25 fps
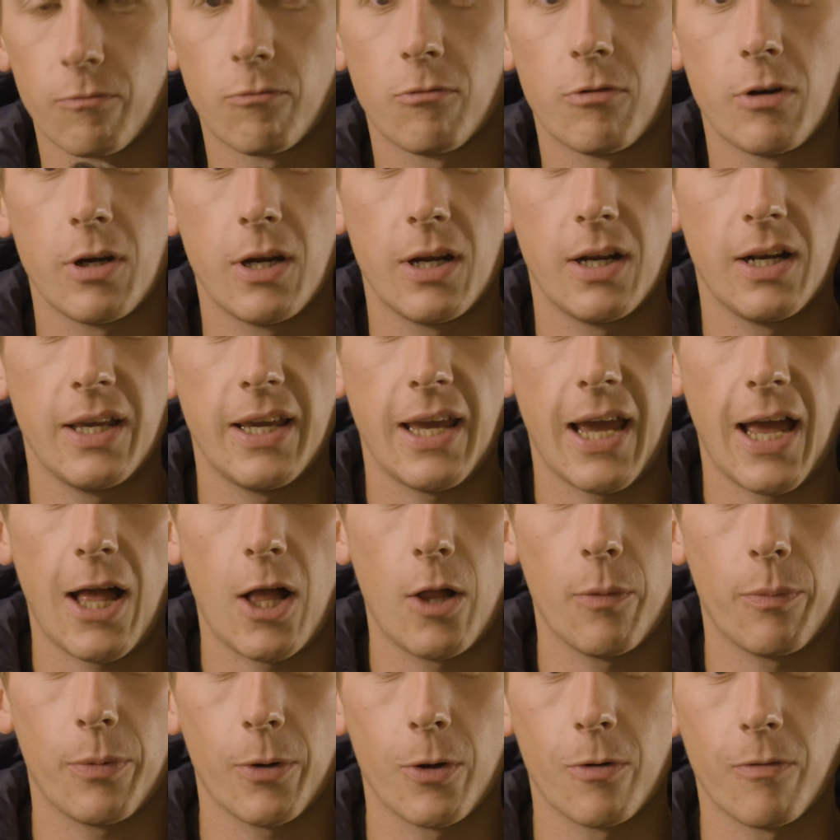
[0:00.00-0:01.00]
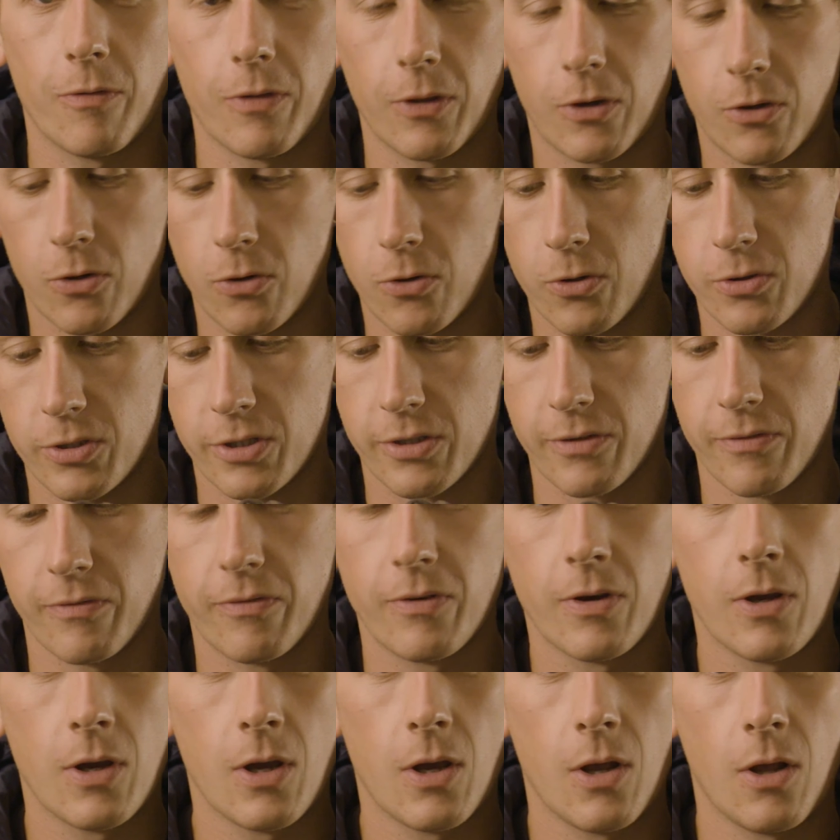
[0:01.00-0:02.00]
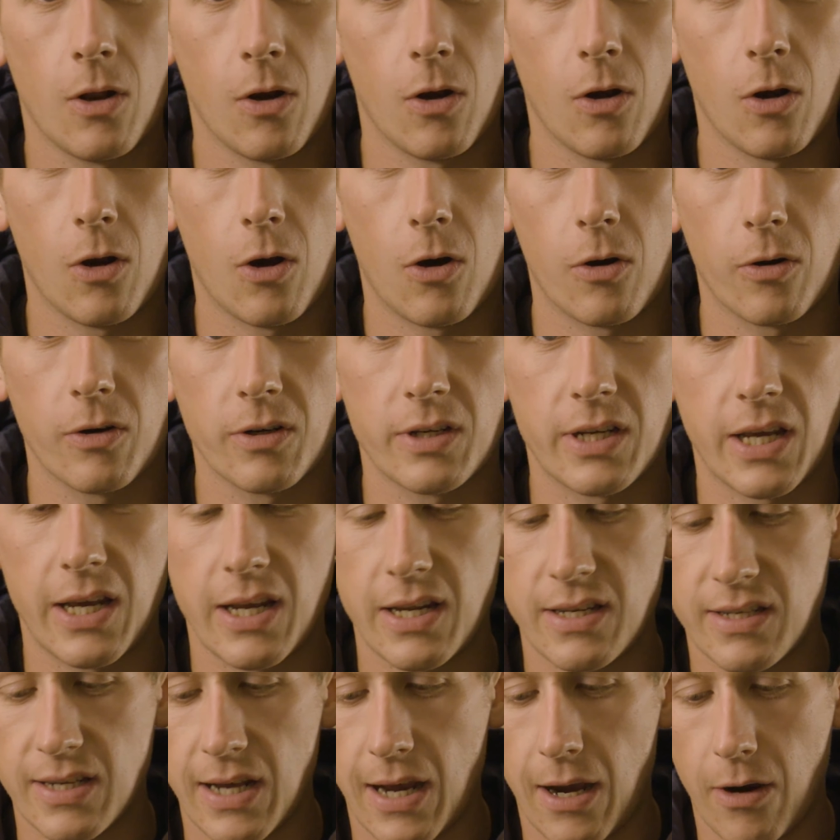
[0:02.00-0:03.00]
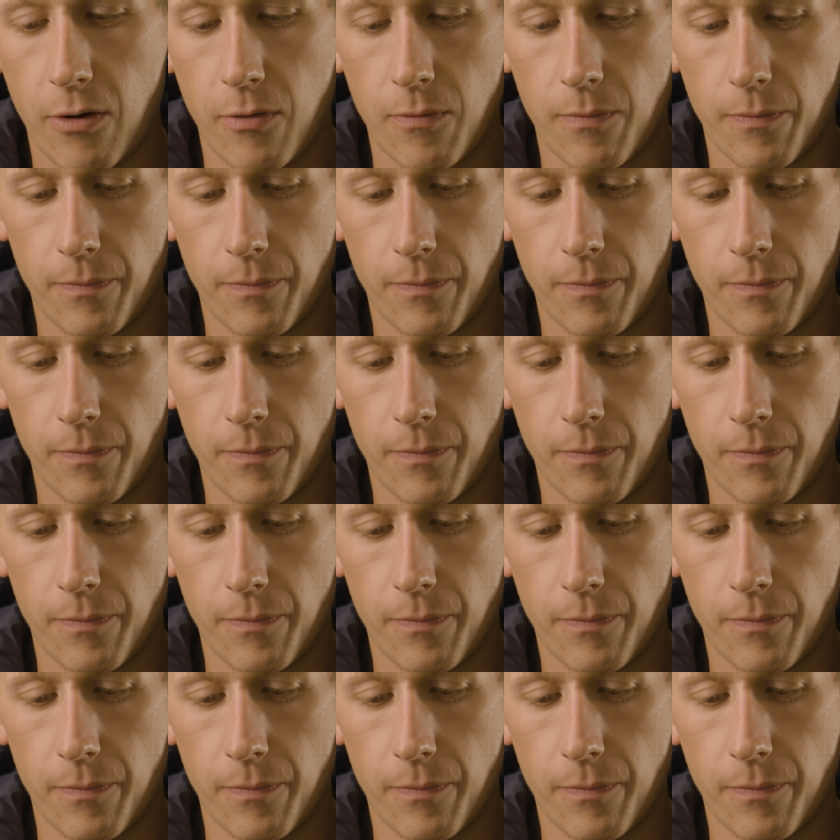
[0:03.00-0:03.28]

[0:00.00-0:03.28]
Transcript: really help over the course of long days out.